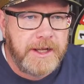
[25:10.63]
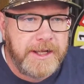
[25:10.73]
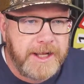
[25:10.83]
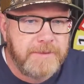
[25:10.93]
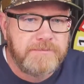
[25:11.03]

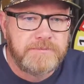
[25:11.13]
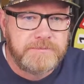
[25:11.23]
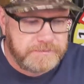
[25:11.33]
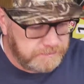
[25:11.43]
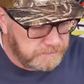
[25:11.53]
Uh
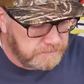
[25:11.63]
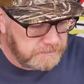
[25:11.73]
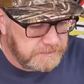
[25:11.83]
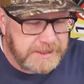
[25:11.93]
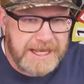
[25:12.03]

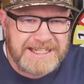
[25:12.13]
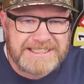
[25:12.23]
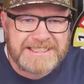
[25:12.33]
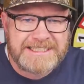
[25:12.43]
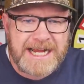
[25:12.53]
kind
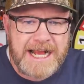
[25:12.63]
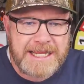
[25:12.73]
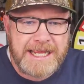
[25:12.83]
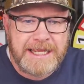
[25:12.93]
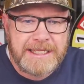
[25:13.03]
of
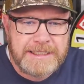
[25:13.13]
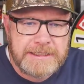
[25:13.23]
shocking.